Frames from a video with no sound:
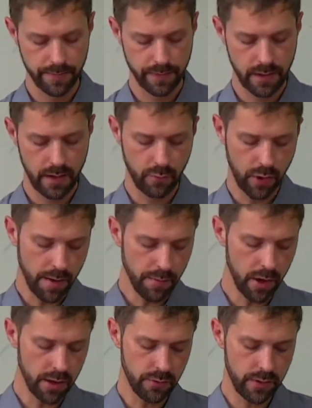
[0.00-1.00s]
And what I'm
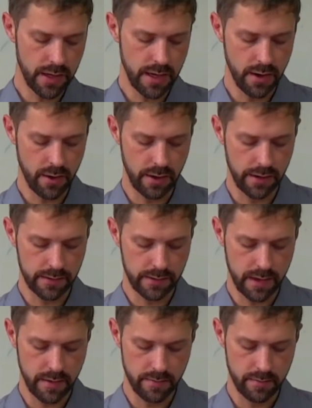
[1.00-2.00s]
arguing here is
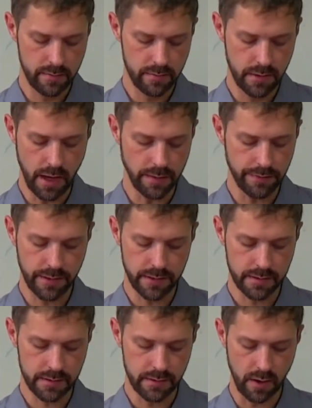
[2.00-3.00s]
that none of
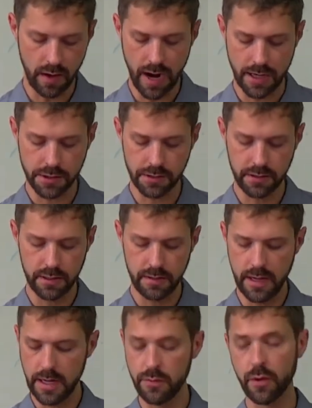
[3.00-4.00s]
us are actually
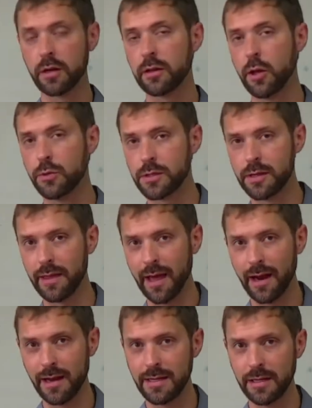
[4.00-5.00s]
anywhere close to that
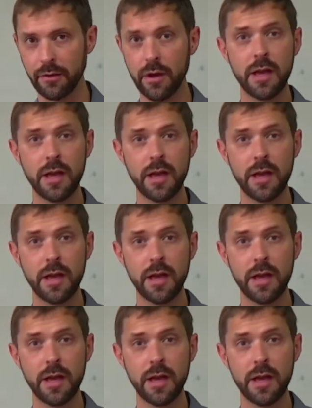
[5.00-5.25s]
ideal,